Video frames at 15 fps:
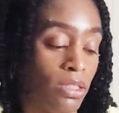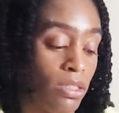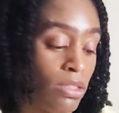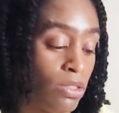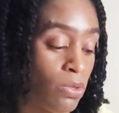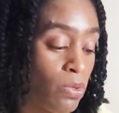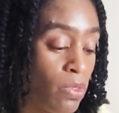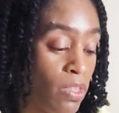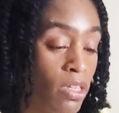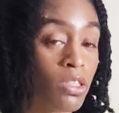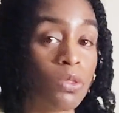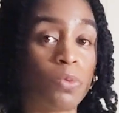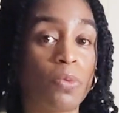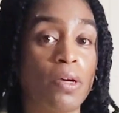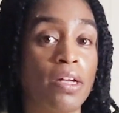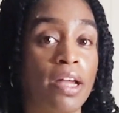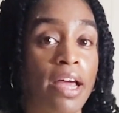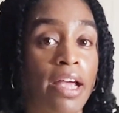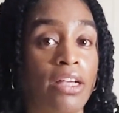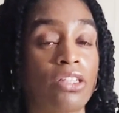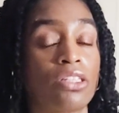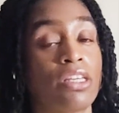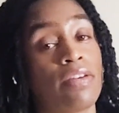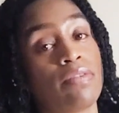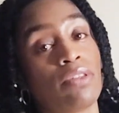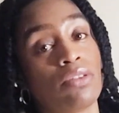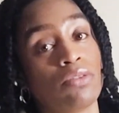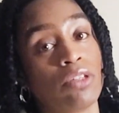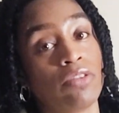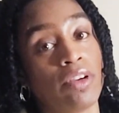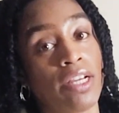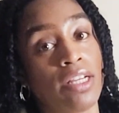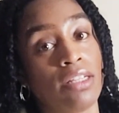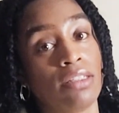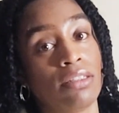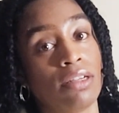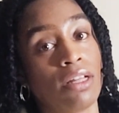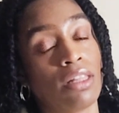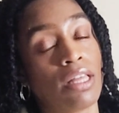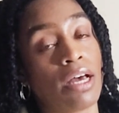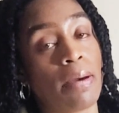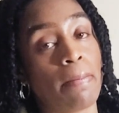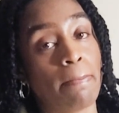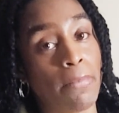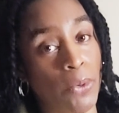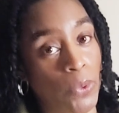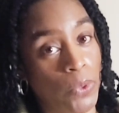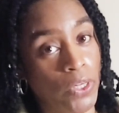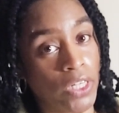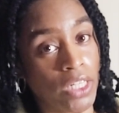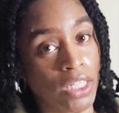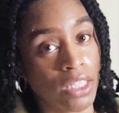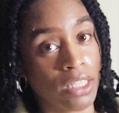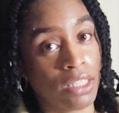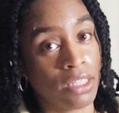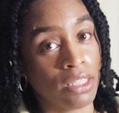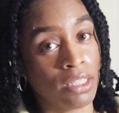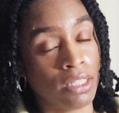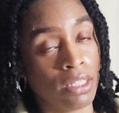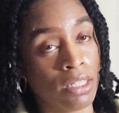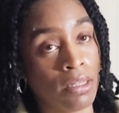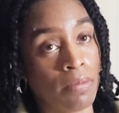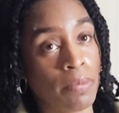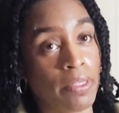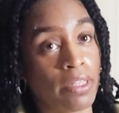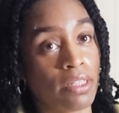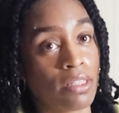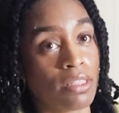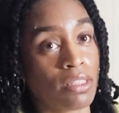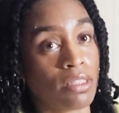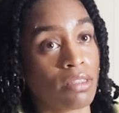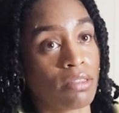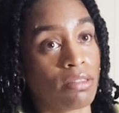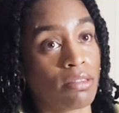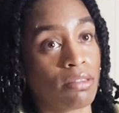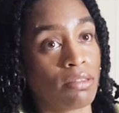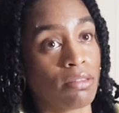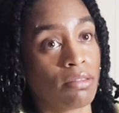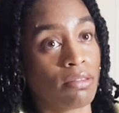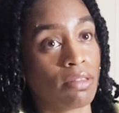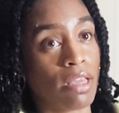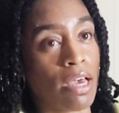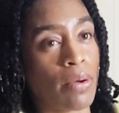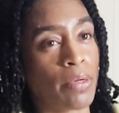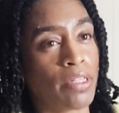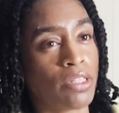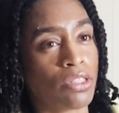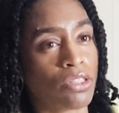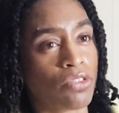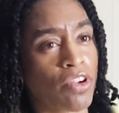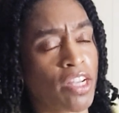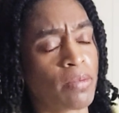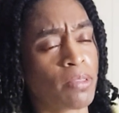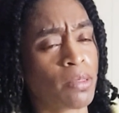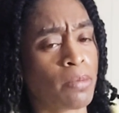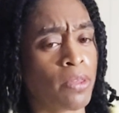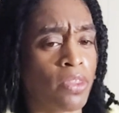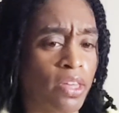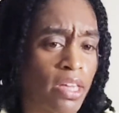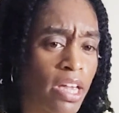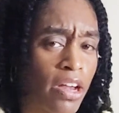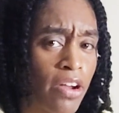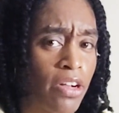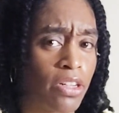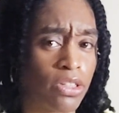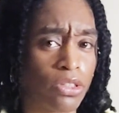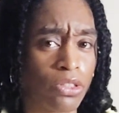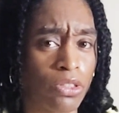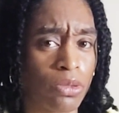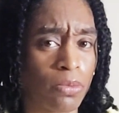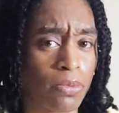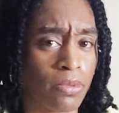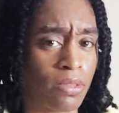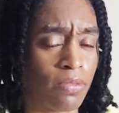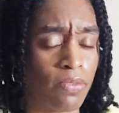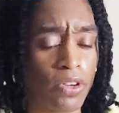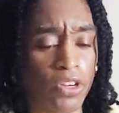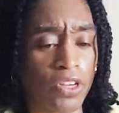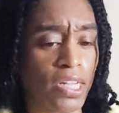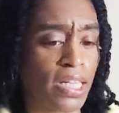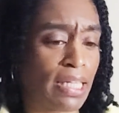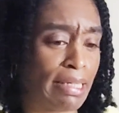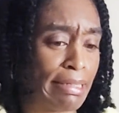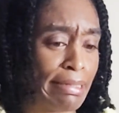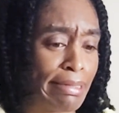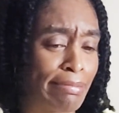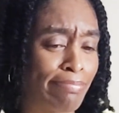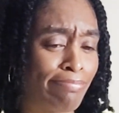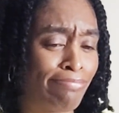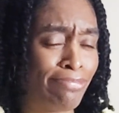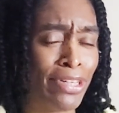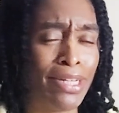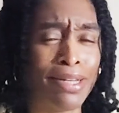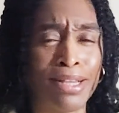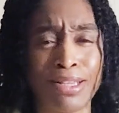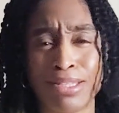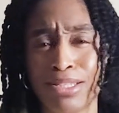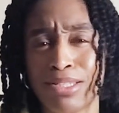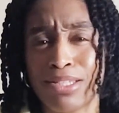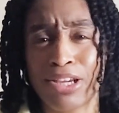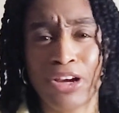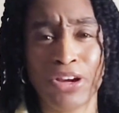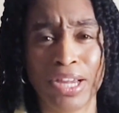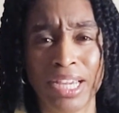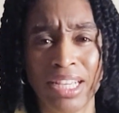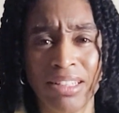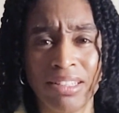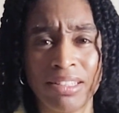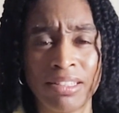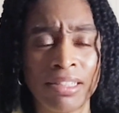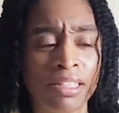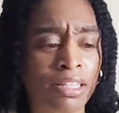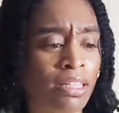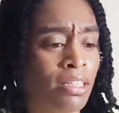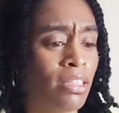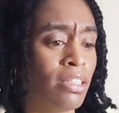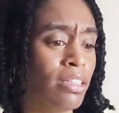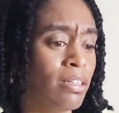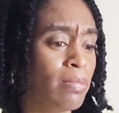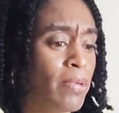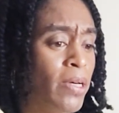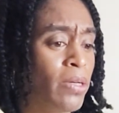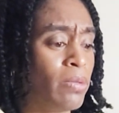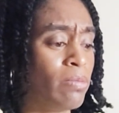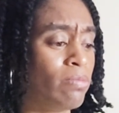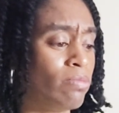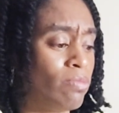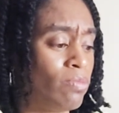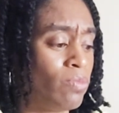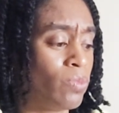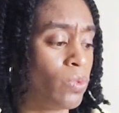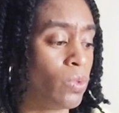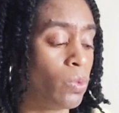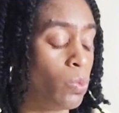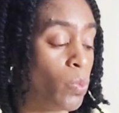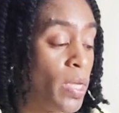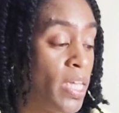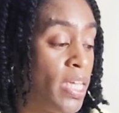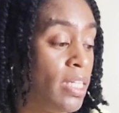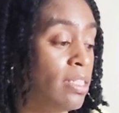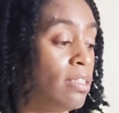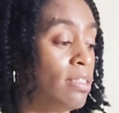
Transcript: So this one, I actually have to rewrite a lot more because how I described some of the characters was very like unnecessary about weight